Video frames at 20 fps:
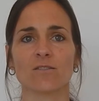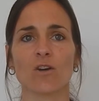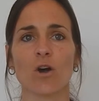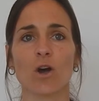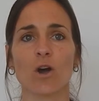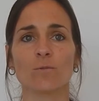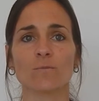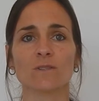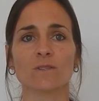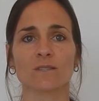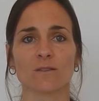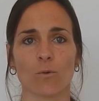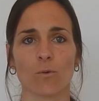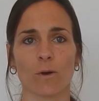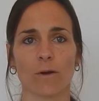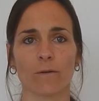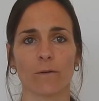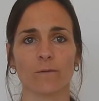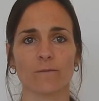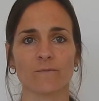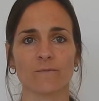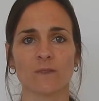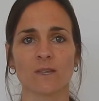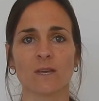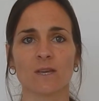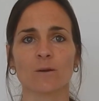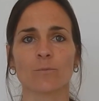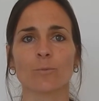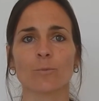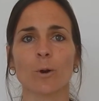on home soil,
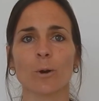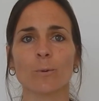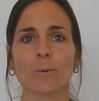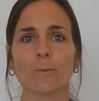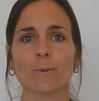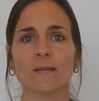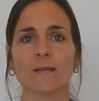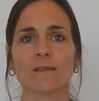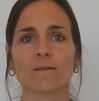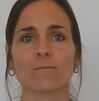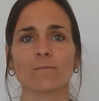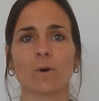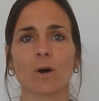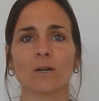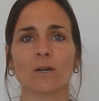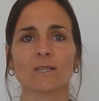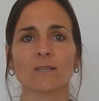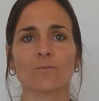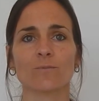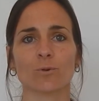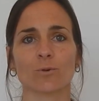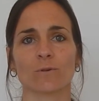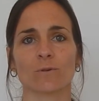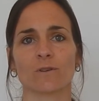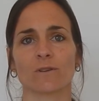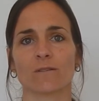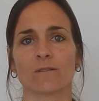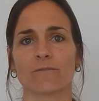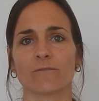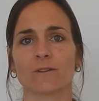probably the most
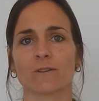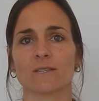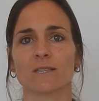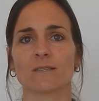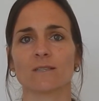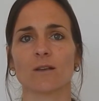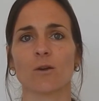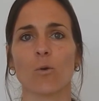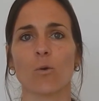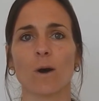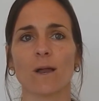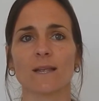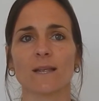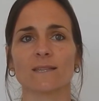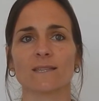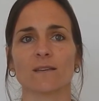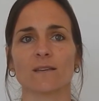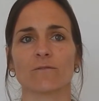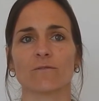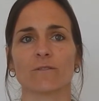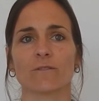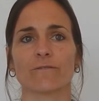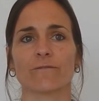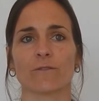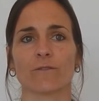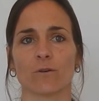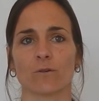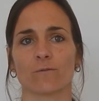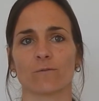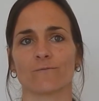important difference is the quality of our
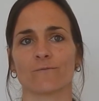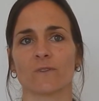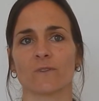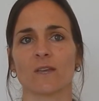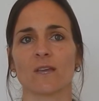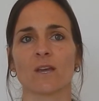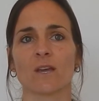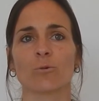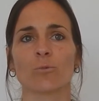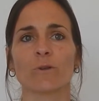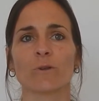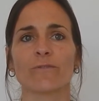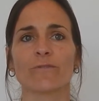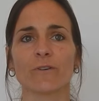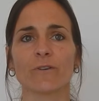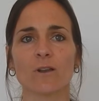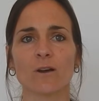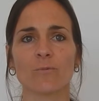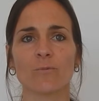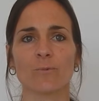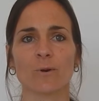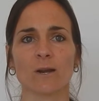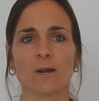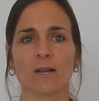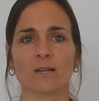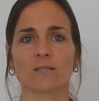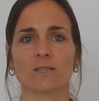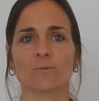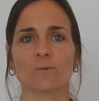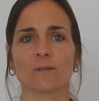fill. We fill our
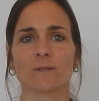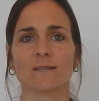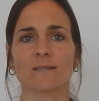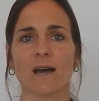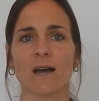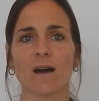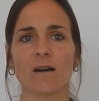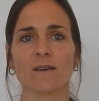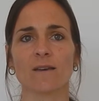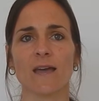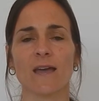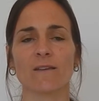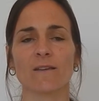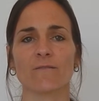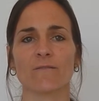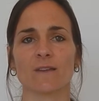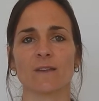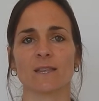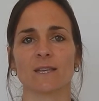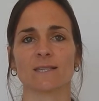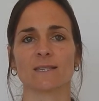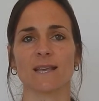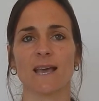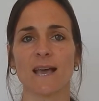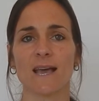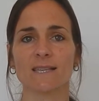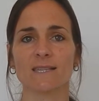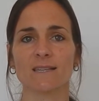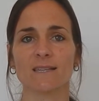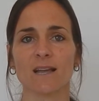products with down and feathers
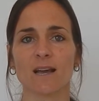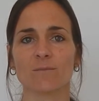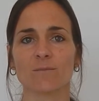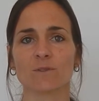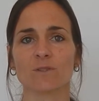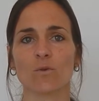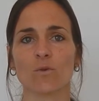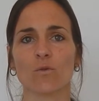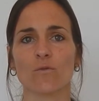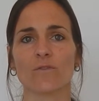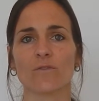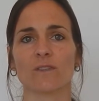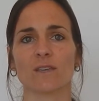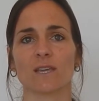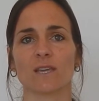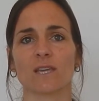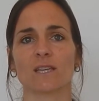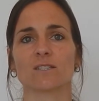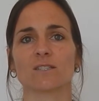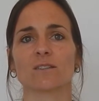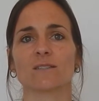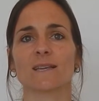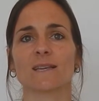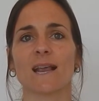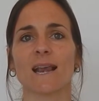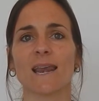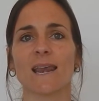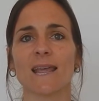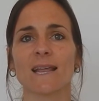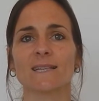as it comes off the geese,
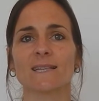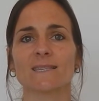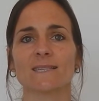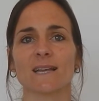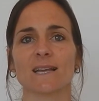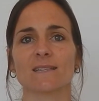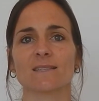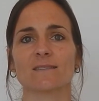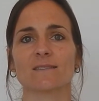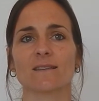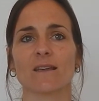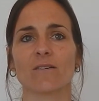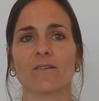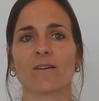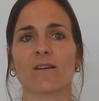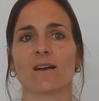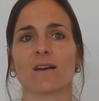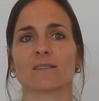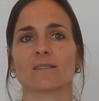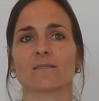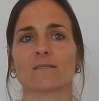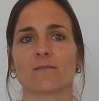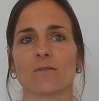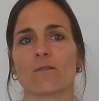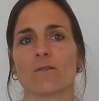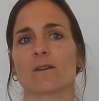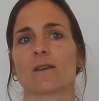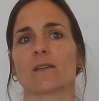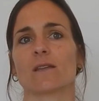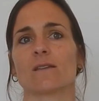just cleansed and sterilized
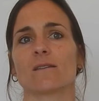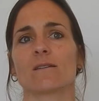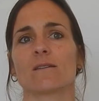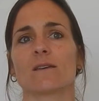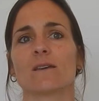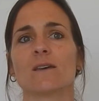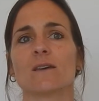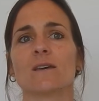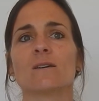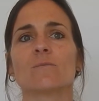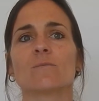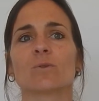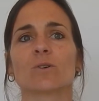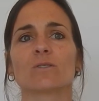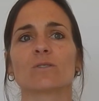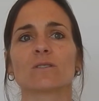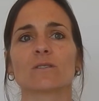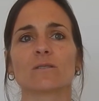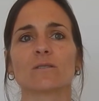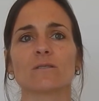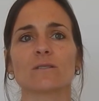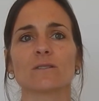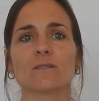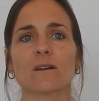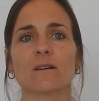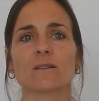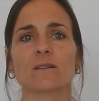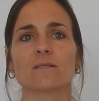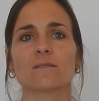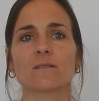thoroughly. Because goose
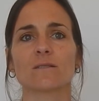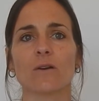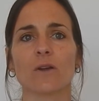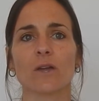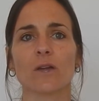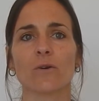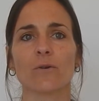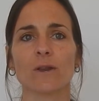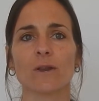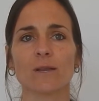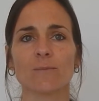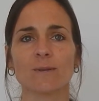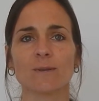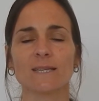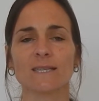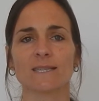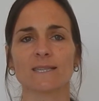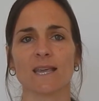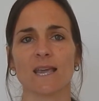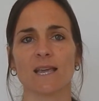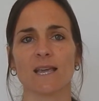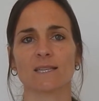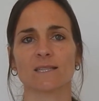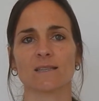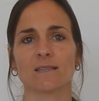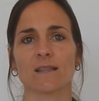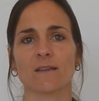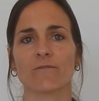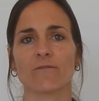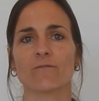down is so incredibly scarce
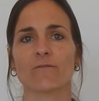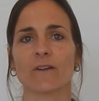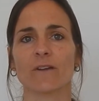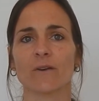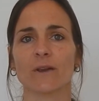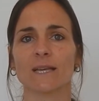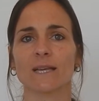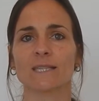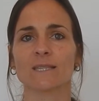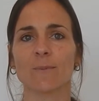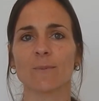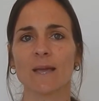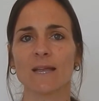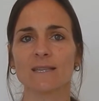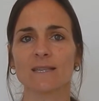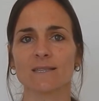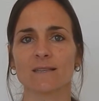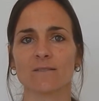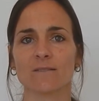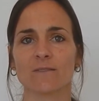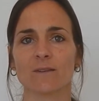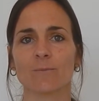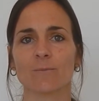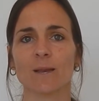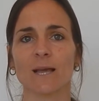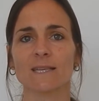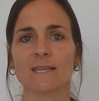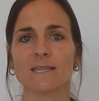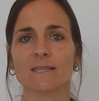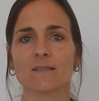and therefore very expensive, it
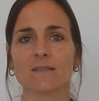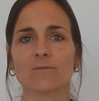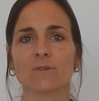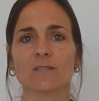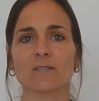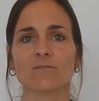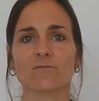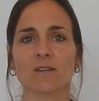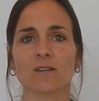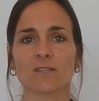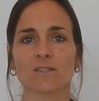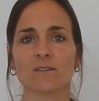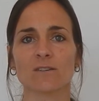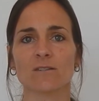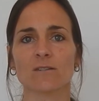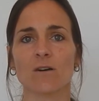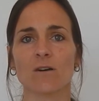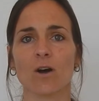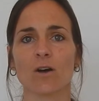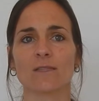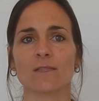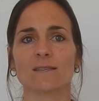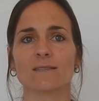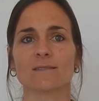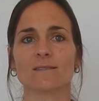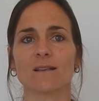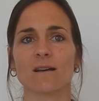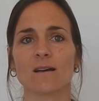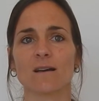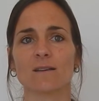places a restriction on the
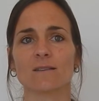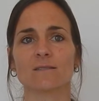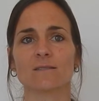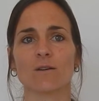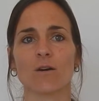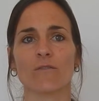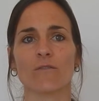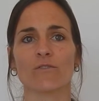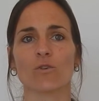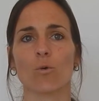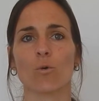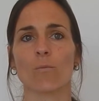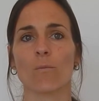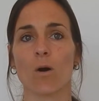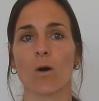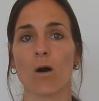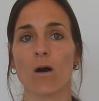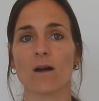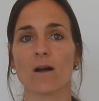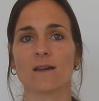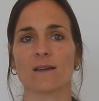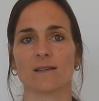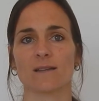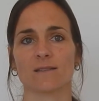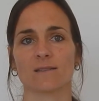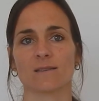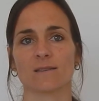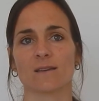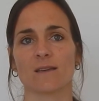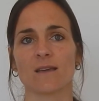size of your
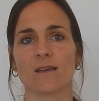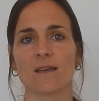market.